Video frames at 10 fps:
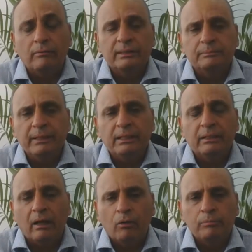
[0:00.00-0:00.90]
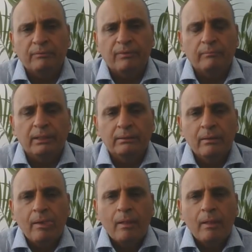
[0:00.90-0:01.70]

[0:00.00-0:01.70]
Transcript: He has always been an outperformer.